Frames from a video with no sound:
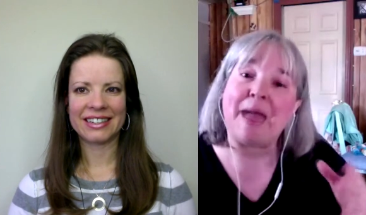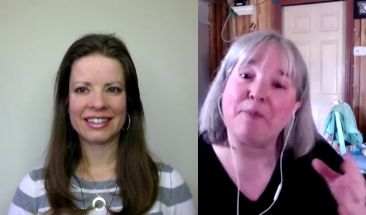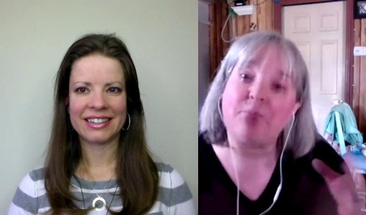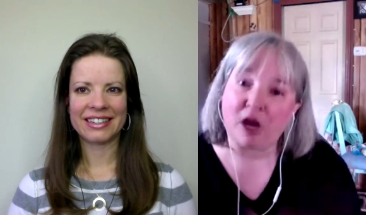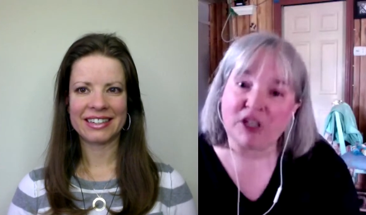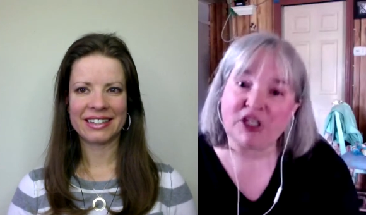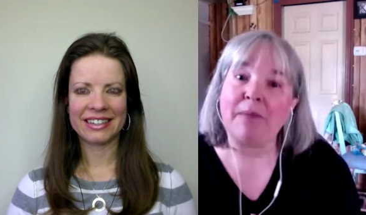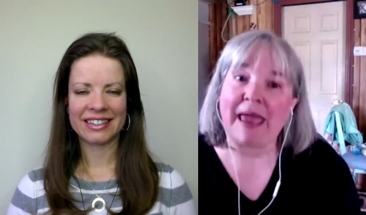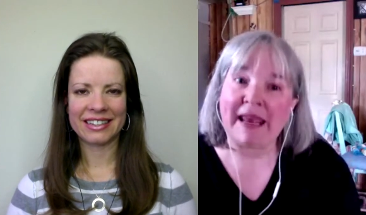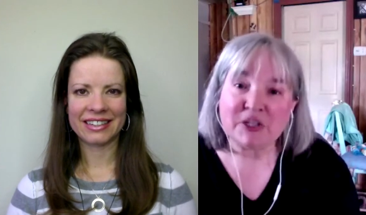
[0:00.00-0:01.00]
Speaker 1: that project
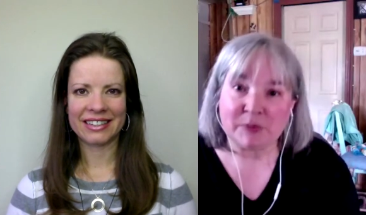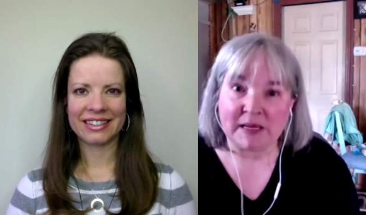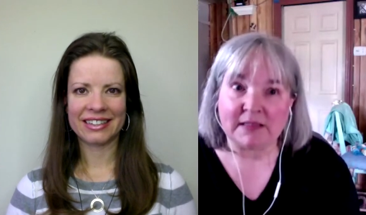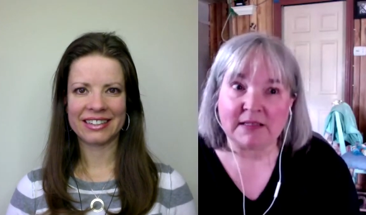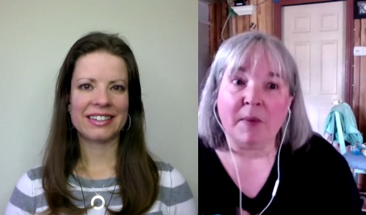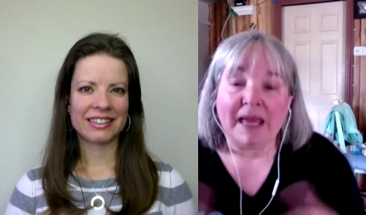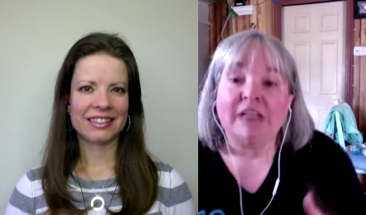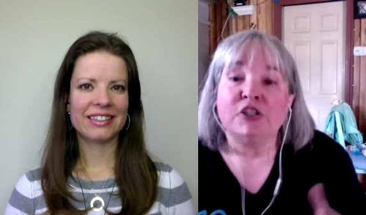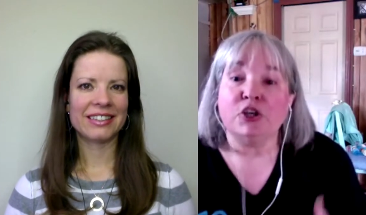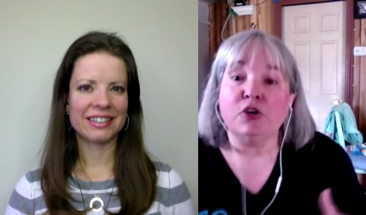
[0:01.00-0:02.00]
management
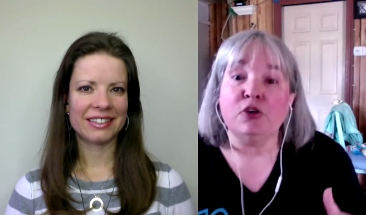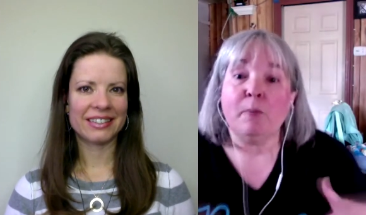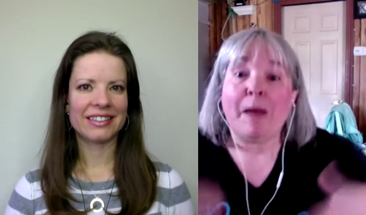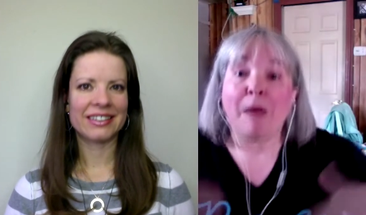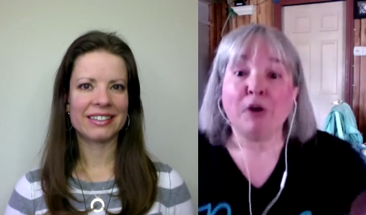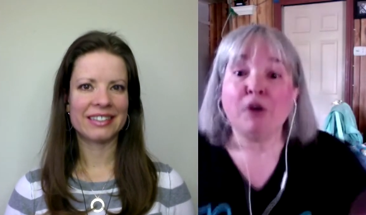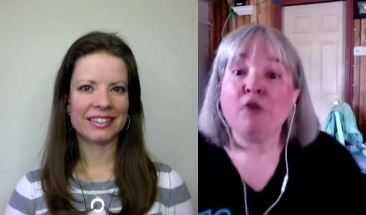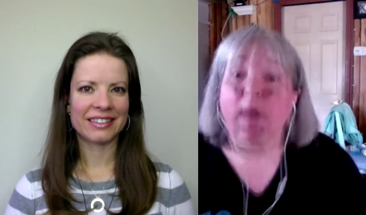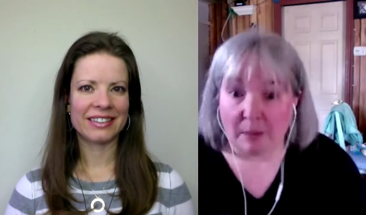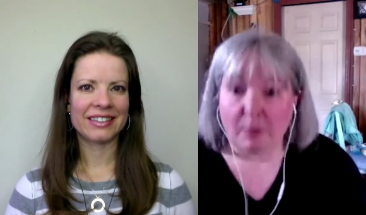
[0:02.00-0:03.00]
into my book
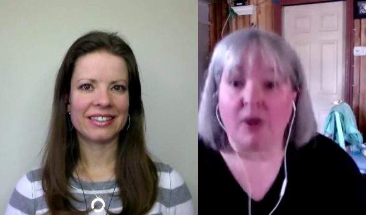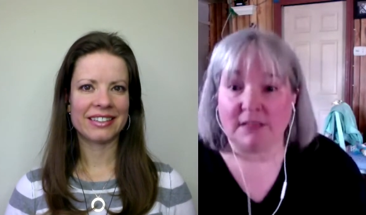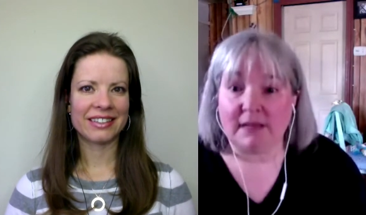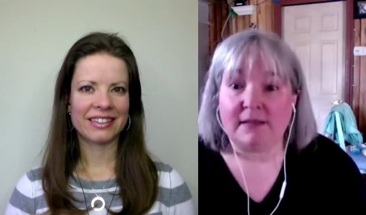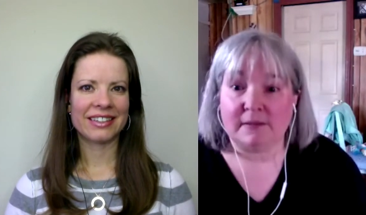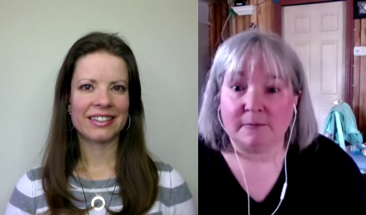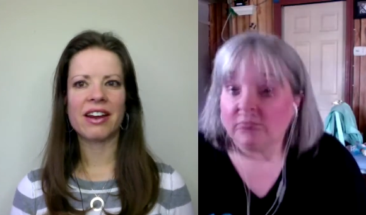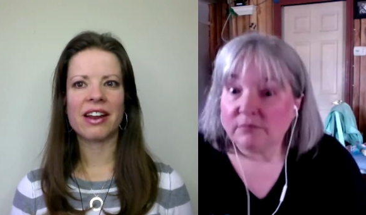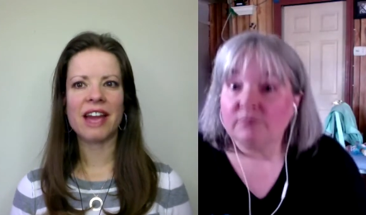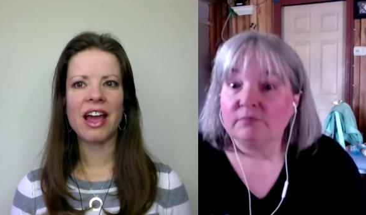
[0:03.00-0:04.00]
writing process.
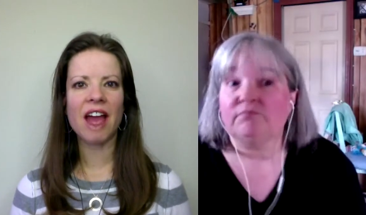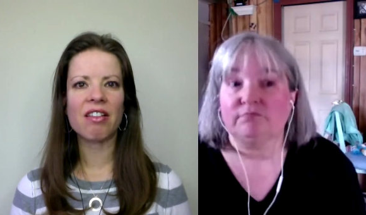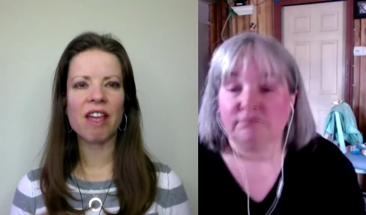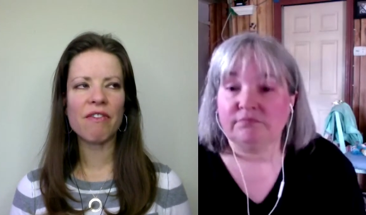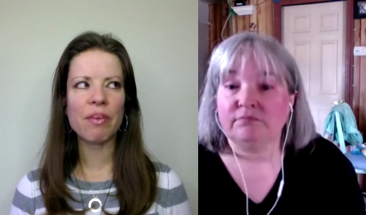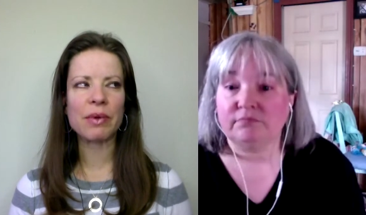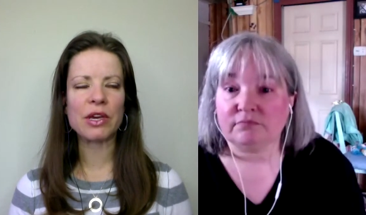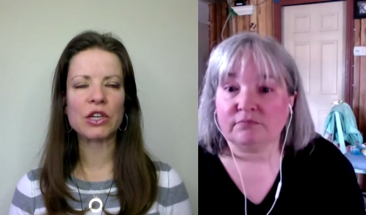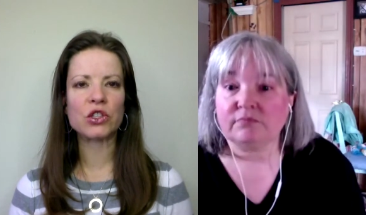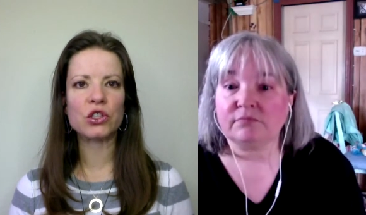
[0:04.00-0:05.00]
Speaker 2: Yeah, I love that
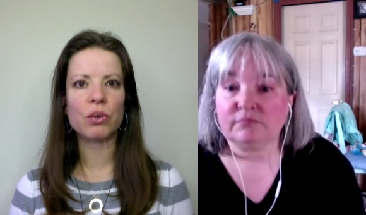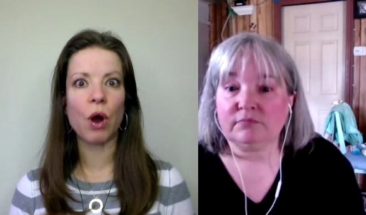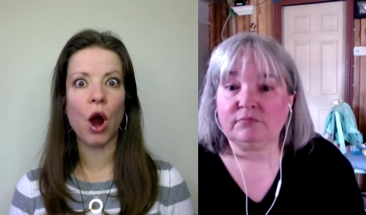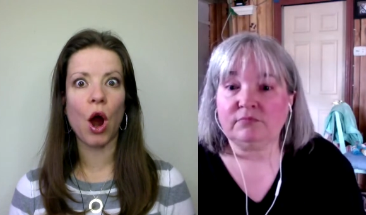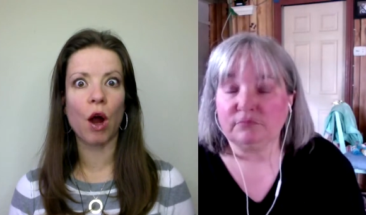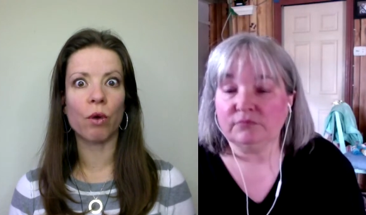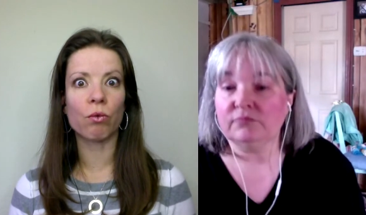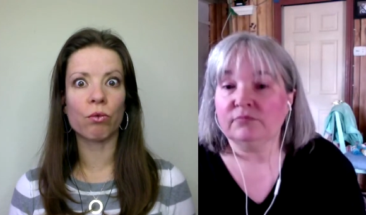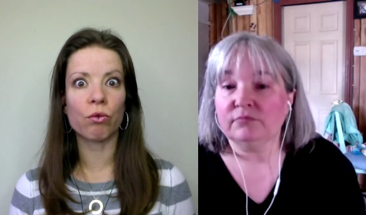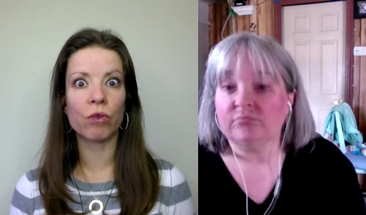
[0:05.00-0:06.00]
because you are
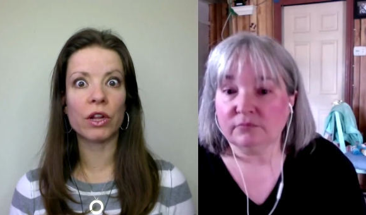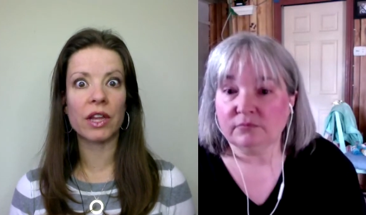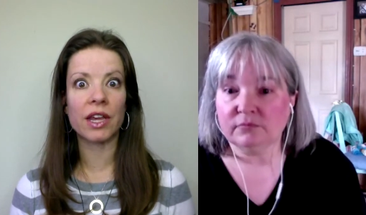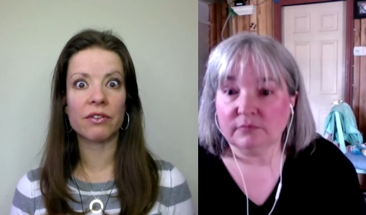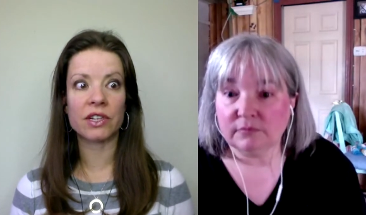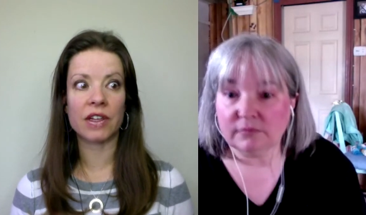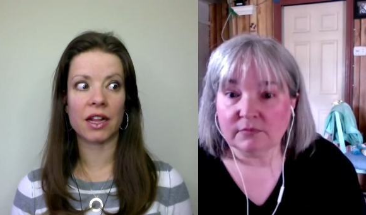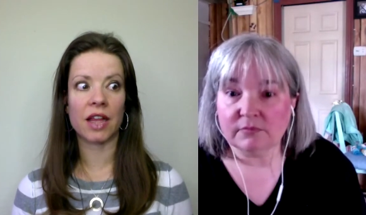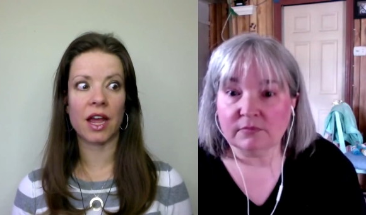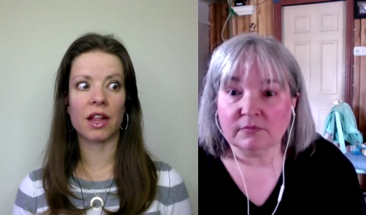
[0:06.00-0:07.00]
really gifted
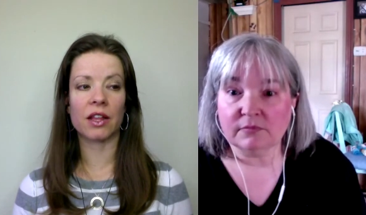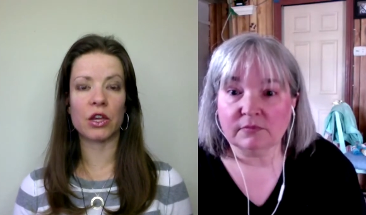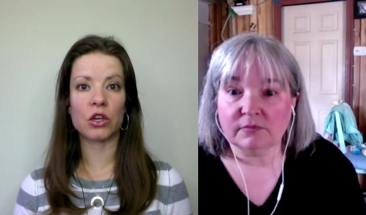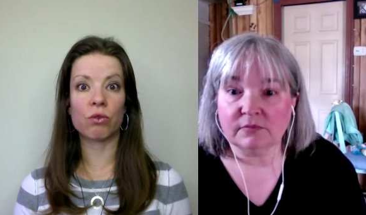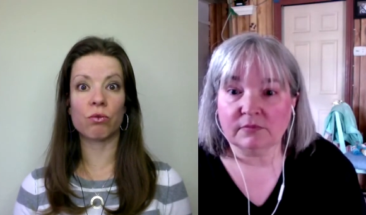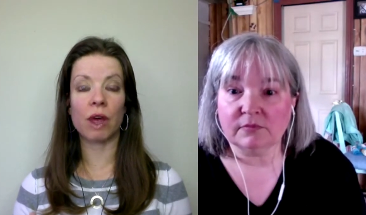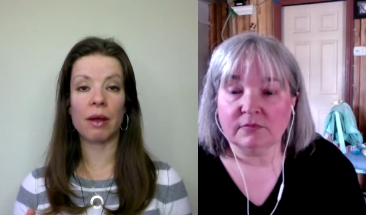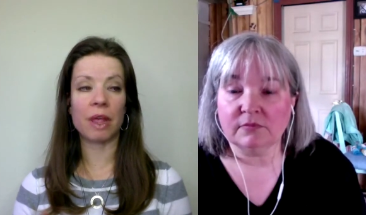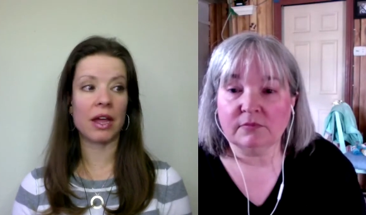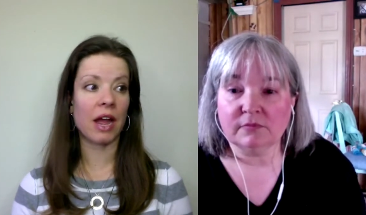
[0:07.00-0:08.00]
at that. Like you
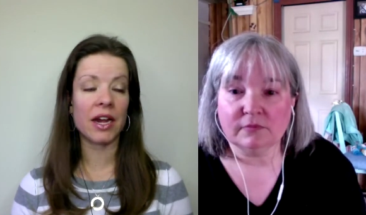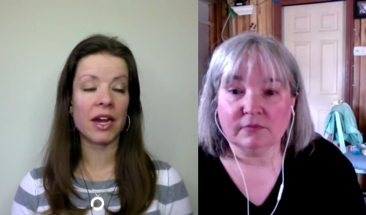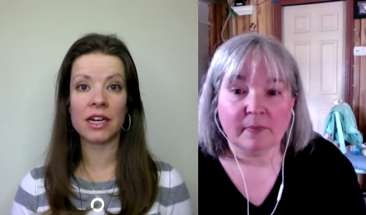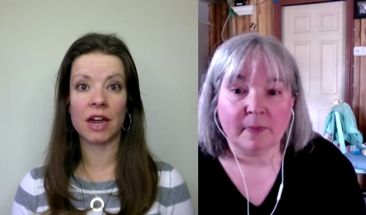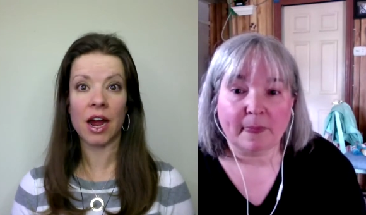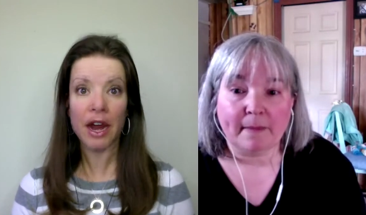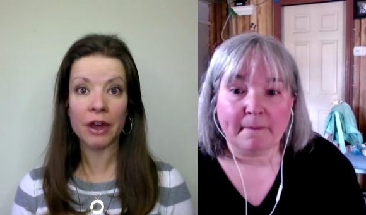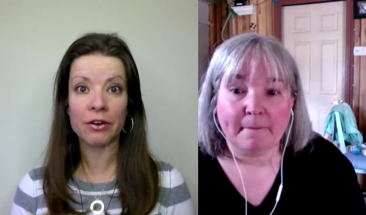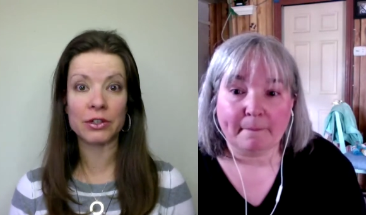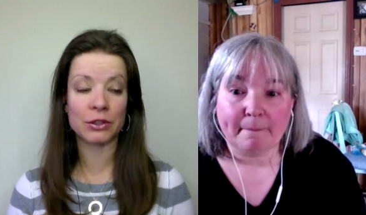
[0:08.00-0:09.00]
I'm like I need to
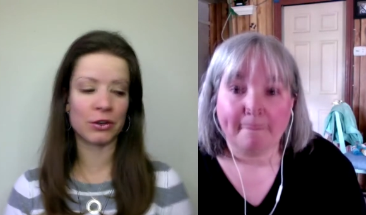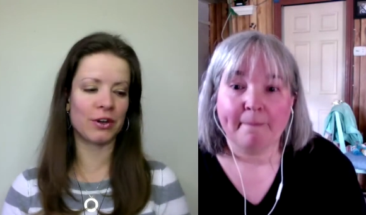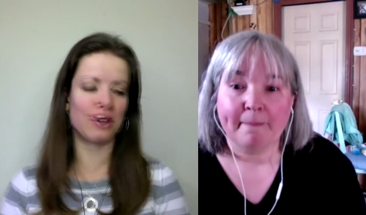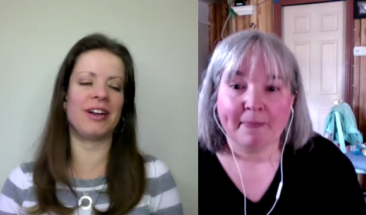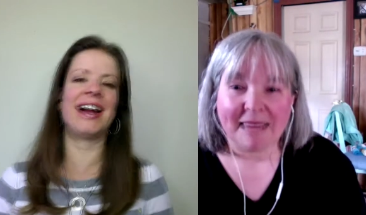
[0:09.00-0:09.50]
hire this girl.